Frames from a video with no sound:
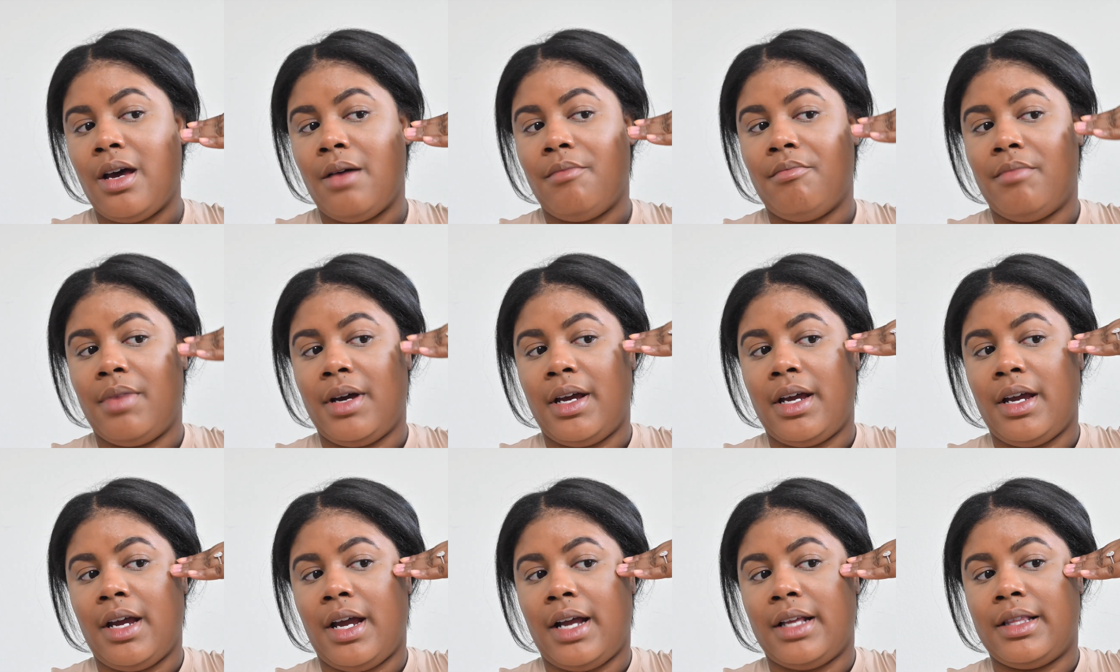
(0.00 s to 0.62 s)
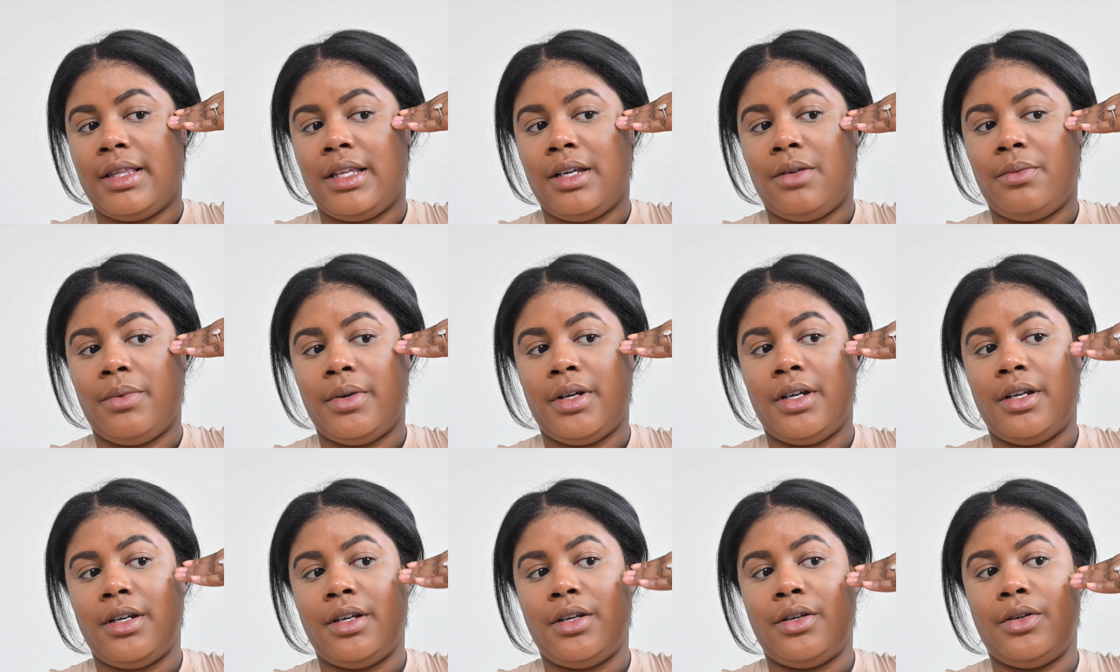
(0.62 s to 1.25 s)
but I think we're
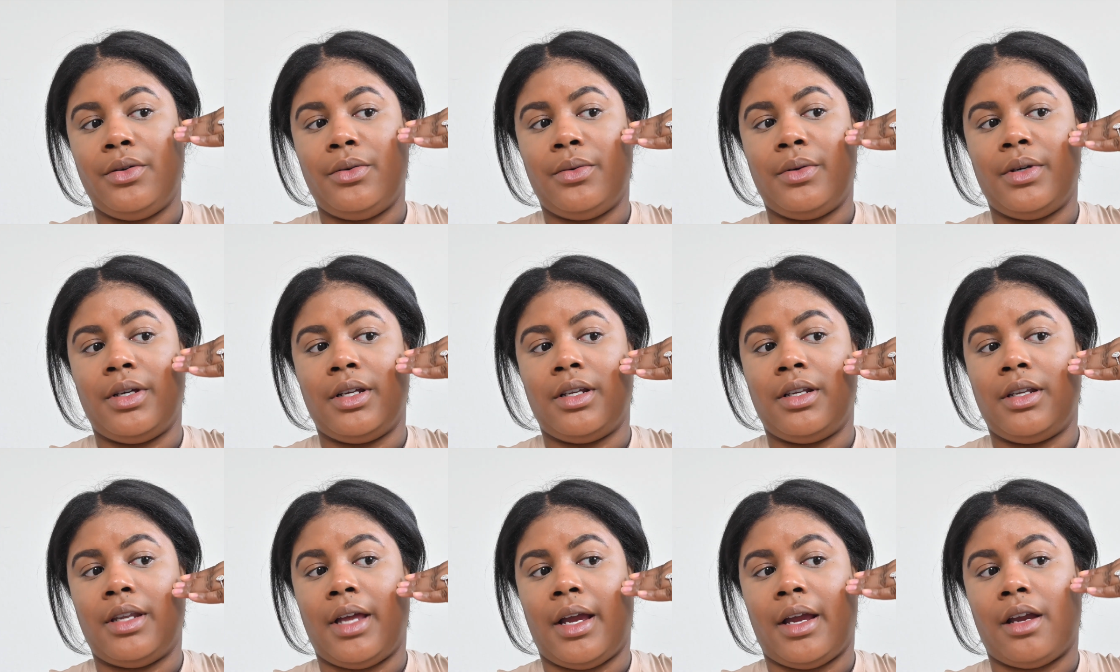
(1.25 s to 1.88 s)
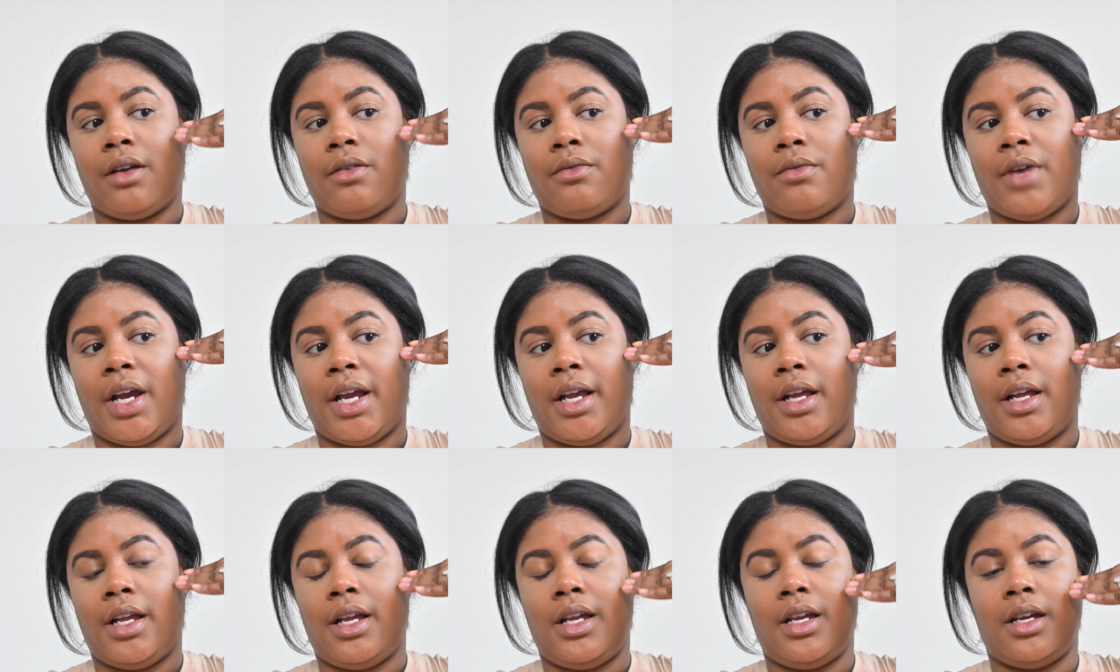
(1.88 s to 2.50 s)
gonna do it like
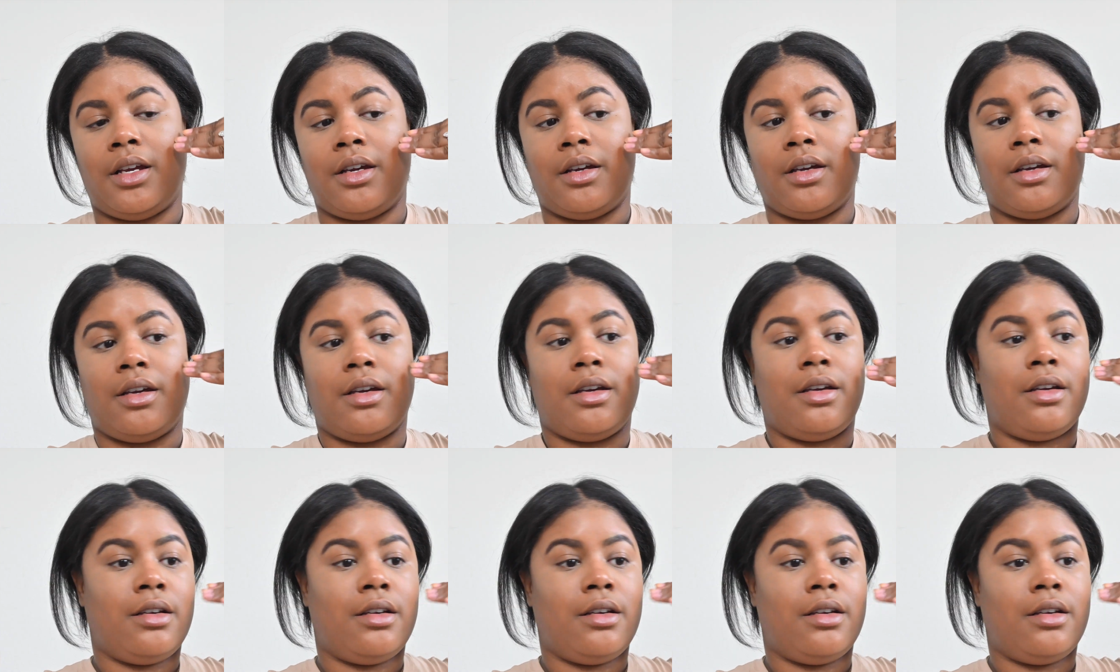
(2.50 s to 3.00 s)
right here.